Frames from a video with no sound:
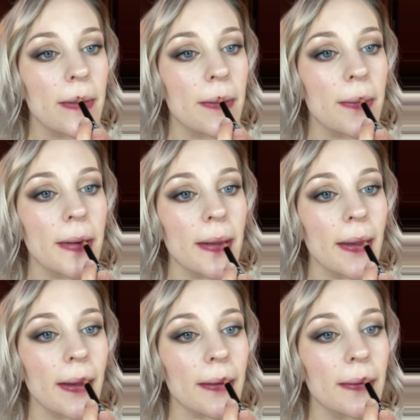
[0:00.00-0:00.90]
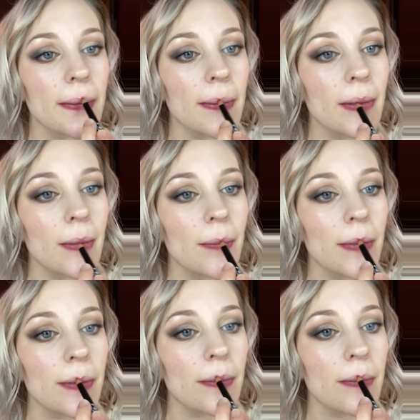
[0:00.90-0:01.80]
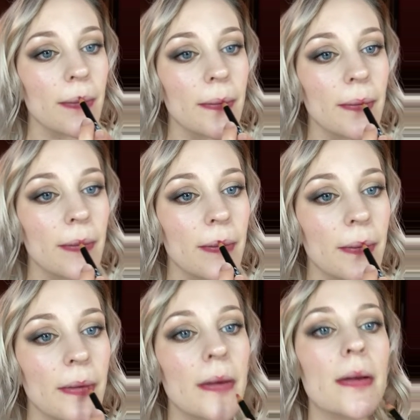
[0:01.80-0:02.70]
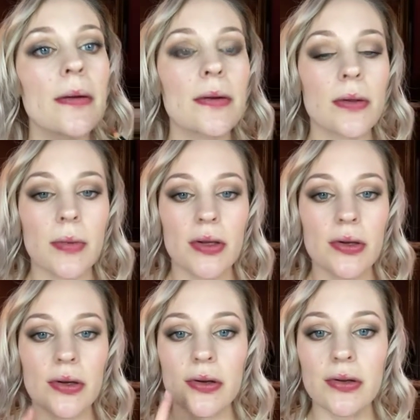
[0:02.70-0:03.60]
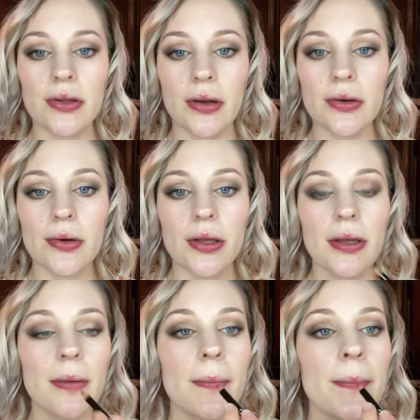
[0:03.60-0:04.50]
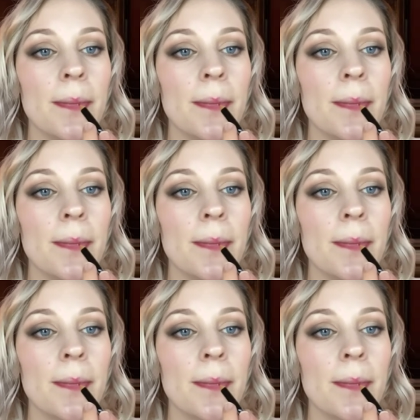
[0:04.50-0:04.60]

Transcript: Do an X in the middle, just to make sure you're centering it.